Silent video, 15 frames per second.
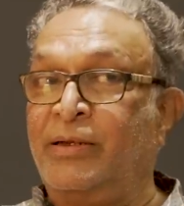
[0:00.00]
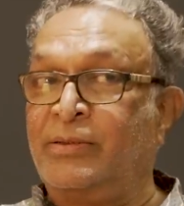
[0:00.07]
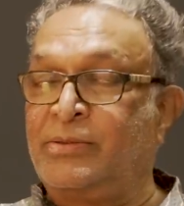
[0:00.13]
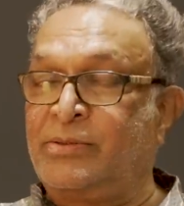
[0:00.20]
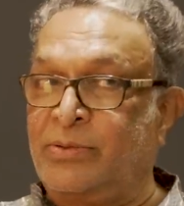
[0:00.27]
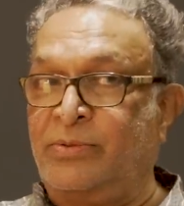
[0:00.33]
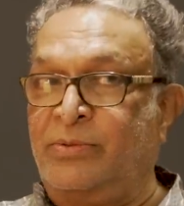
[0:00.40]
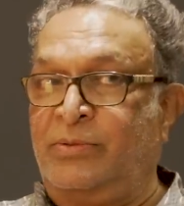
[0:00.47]

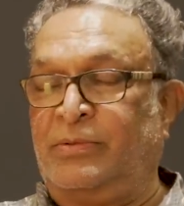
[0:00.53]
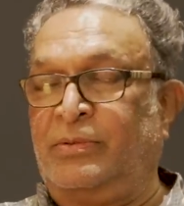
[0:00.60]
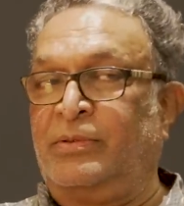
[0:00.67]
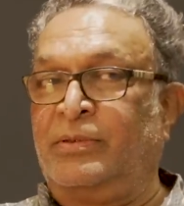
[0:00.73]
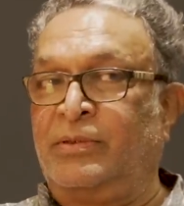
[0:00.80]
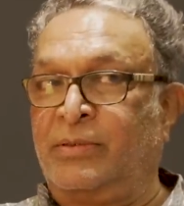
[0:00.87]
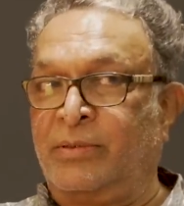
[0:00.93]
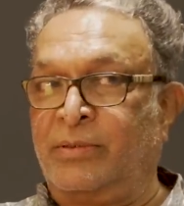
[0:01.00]

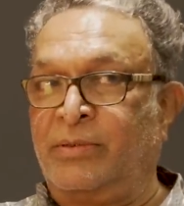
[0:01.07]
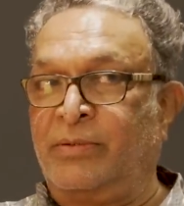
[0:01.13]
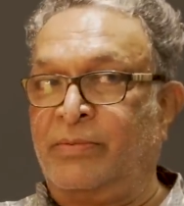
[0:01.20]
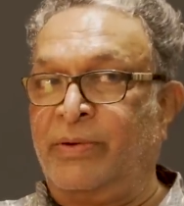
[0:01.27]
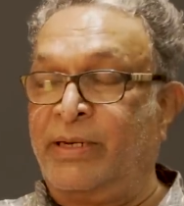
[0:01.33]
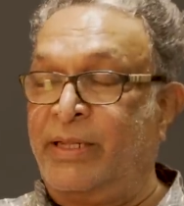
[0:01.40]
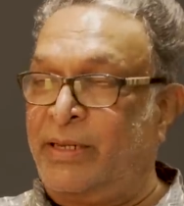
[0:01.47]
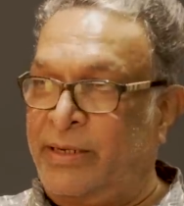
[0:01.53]
So
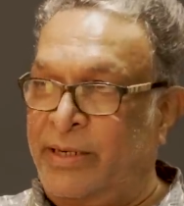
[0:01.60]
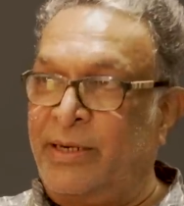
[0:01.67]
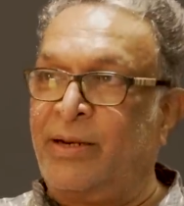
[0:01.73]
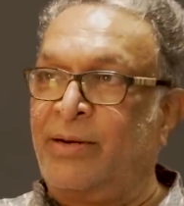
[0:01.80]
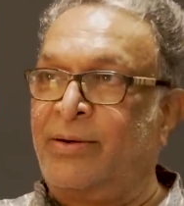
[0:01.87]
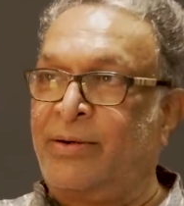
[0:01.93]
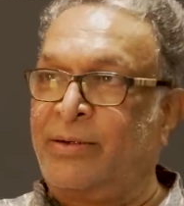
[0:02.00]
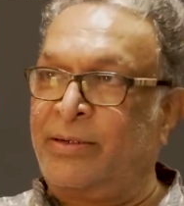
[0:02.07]
when I read
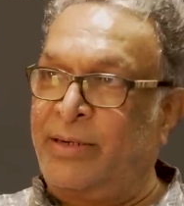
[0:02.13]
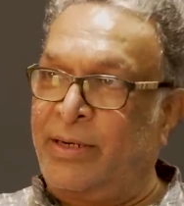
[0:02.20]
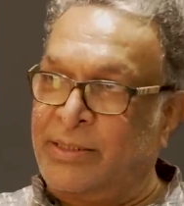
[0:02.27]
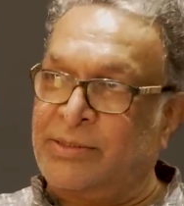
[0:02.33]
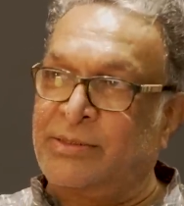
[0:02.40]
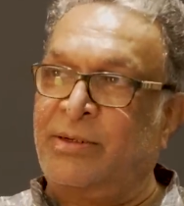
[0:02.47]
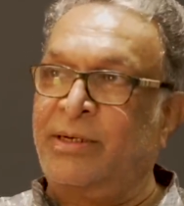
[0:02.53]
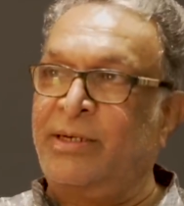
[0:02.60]
a lot,
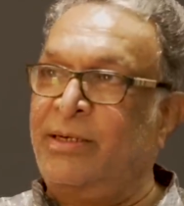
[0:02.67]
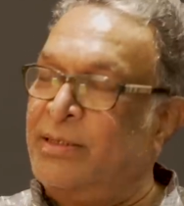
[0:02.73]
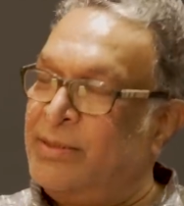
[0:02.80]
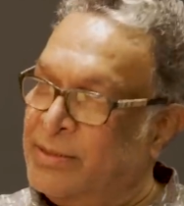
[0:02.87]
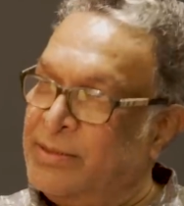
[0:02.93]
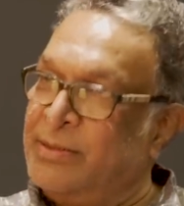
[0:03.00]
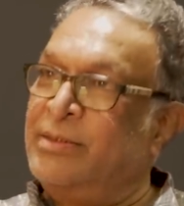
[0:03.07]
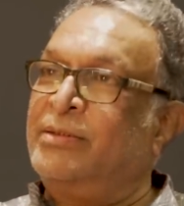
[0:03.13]

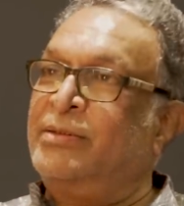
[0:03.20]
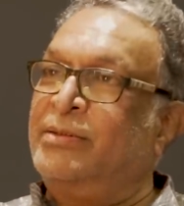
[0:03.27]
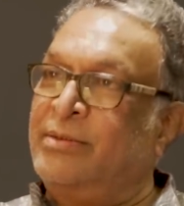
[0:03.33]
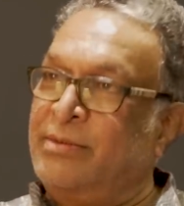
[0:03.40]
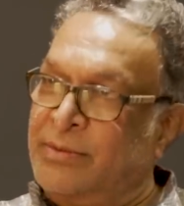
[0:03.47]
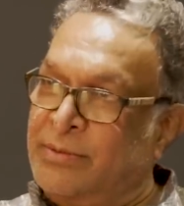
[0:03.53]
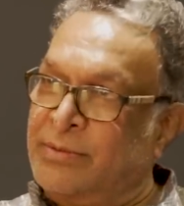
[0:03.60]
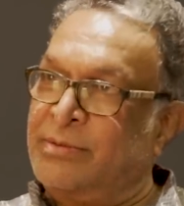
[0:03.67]
naturally
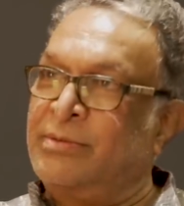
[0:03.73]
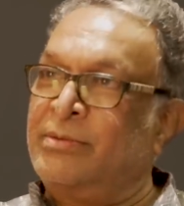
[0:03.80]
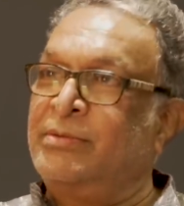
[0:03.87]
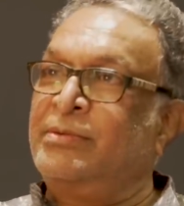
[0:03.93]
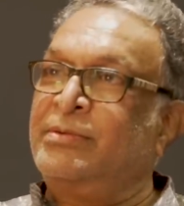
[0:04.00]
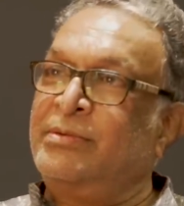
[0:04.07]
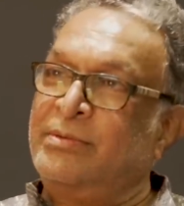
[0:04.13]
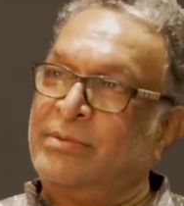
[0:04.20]

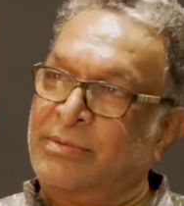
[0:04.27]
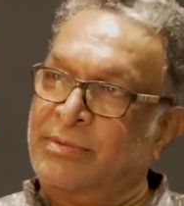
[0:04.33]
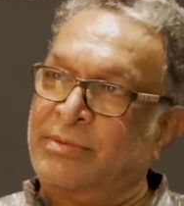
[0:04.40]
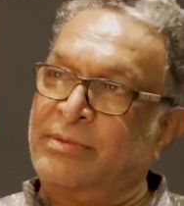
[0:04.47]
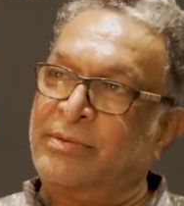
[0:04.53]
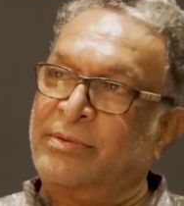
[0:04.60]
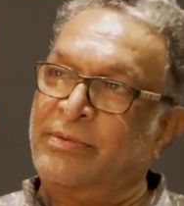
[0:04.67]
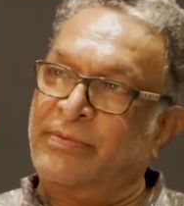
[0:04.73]
you
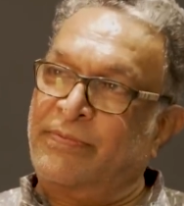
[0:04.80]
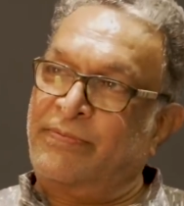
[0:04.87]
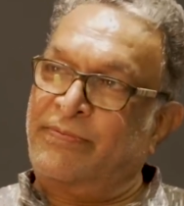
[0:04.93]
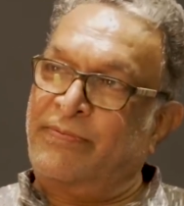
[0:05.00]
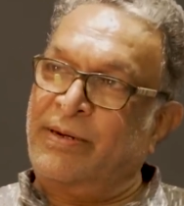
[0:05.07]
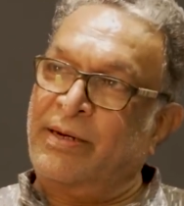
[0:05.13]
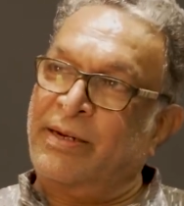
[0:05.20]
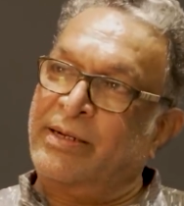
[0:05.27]

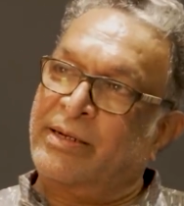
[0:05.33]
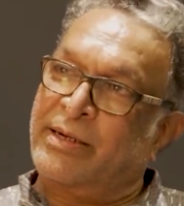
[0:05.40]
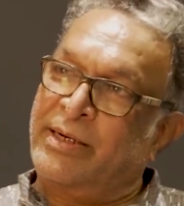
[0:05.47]
feel like